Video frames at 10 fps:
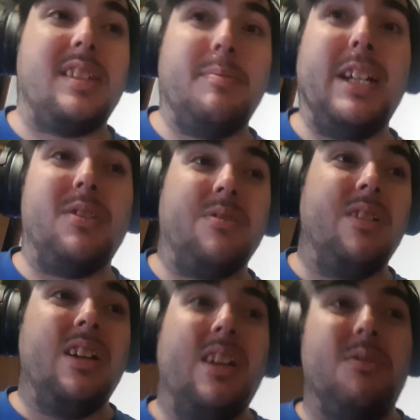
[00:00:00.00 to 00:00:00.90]
Somehow,
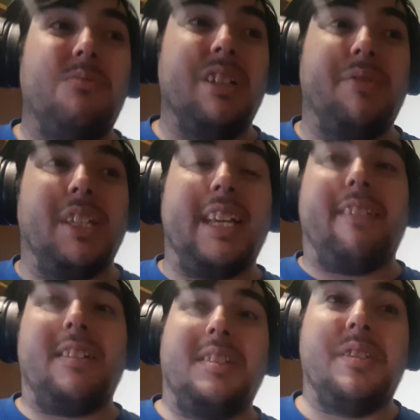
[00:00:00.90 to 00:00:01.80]
one of the
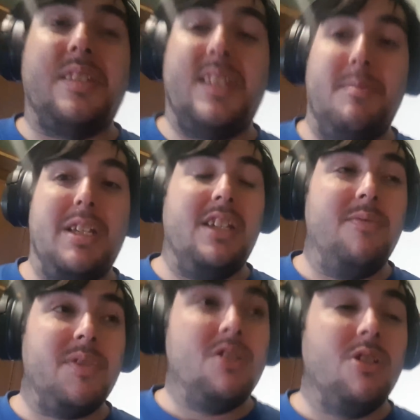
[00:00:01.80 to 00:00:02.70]
characters, Simi,